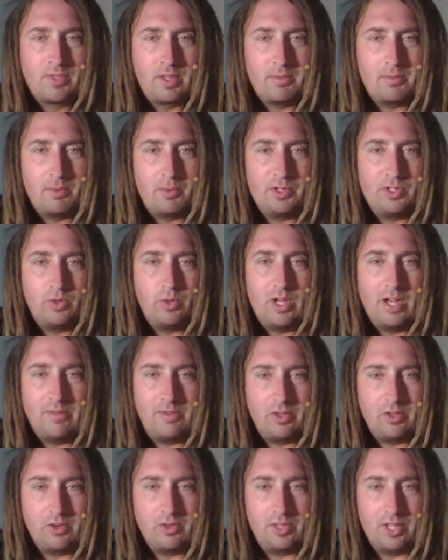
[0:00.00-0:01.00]
But we do have
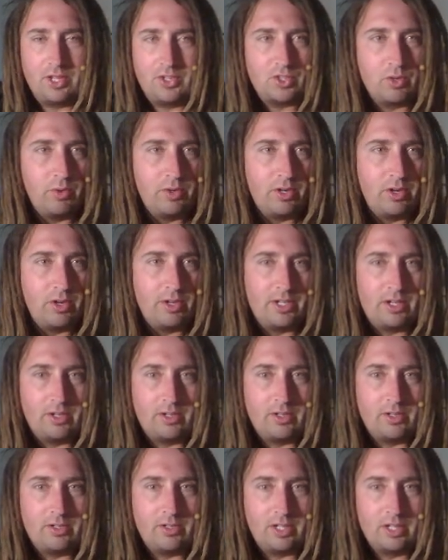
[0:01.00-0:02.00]
other things going on
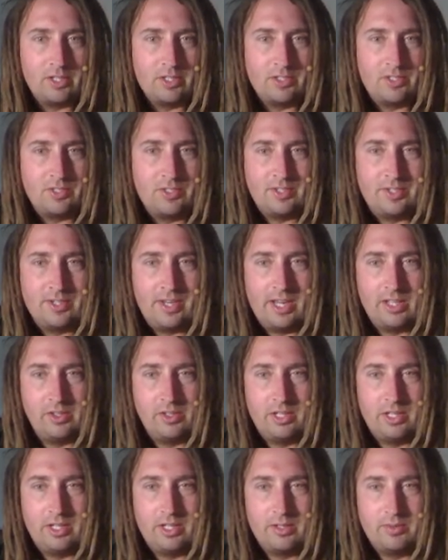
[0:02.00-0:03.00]
here. Again, this is the
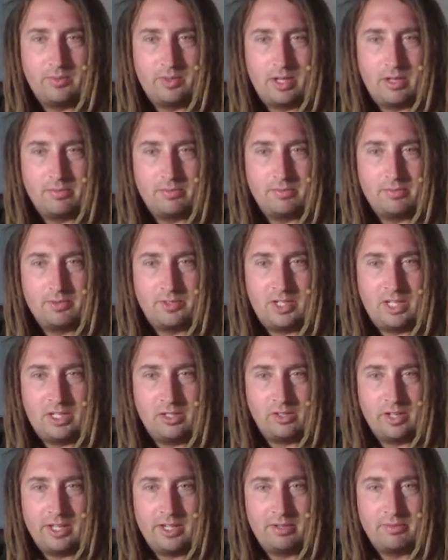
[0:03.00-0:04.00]
daily. We have
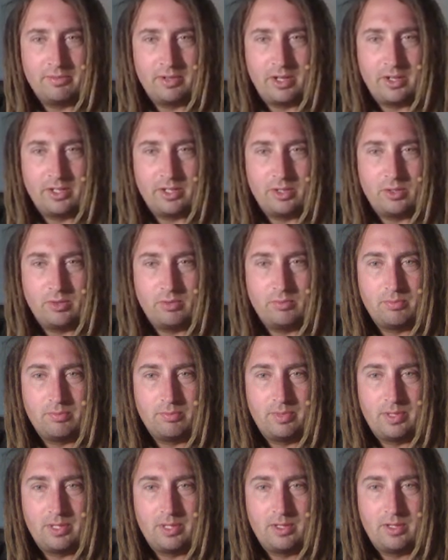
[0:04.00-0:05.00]
declining volume.
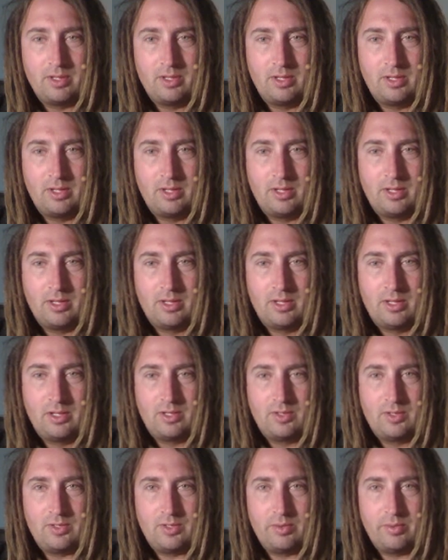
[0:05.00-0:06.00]

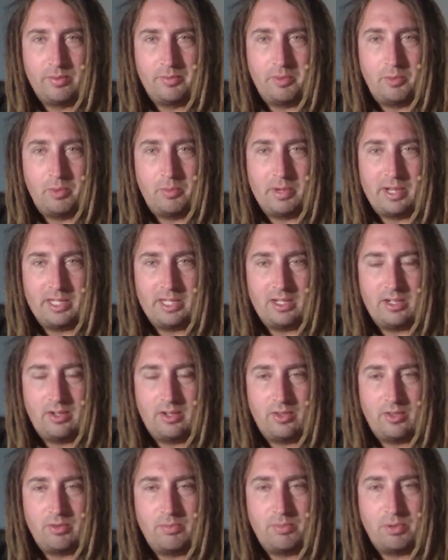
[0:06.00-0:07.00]
So, I mean, we might get
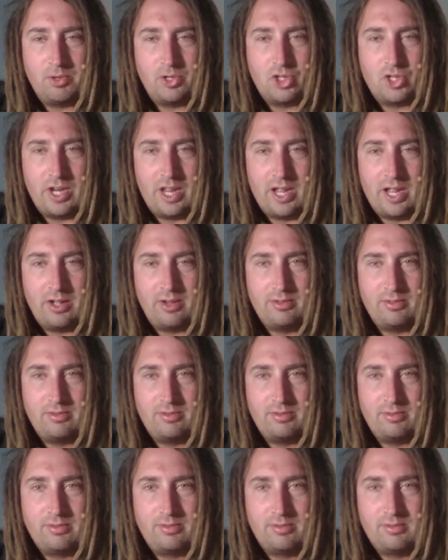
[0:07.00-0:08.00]
another push down.
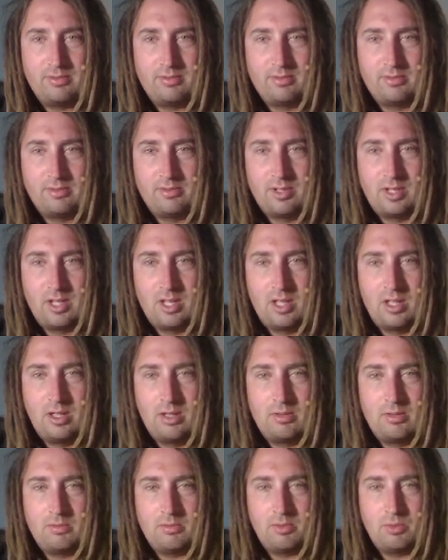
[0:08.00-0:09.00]

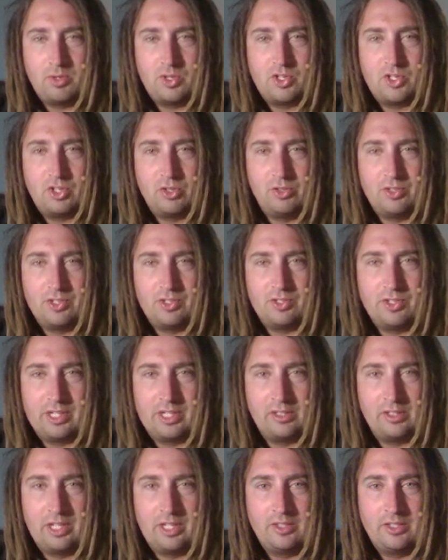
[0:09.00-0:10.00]
But we're still in this
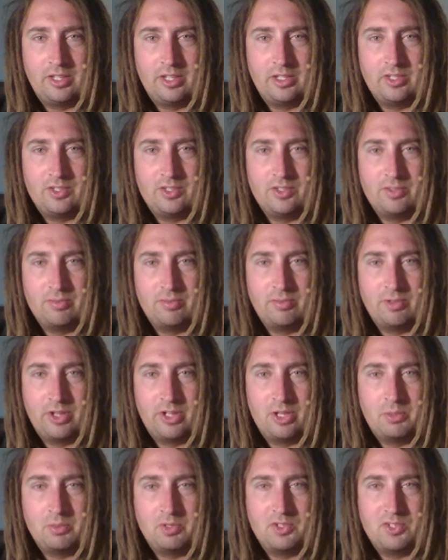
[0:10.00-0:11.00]
like lengthy
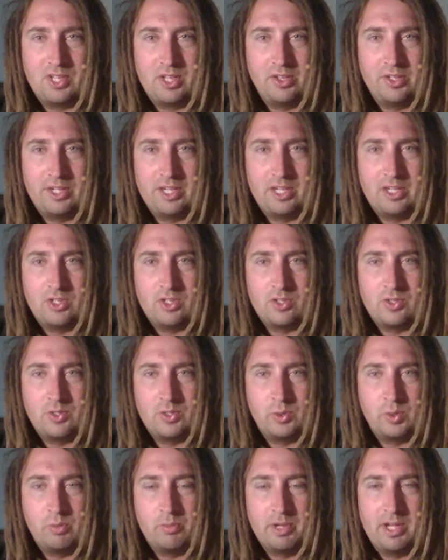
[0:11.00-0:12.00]
volume consolidation.
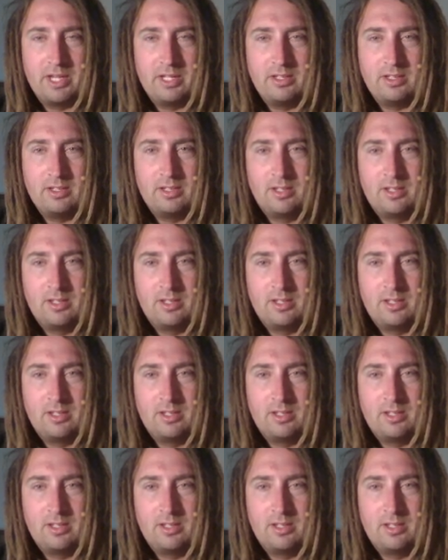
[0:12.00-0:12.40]
So we might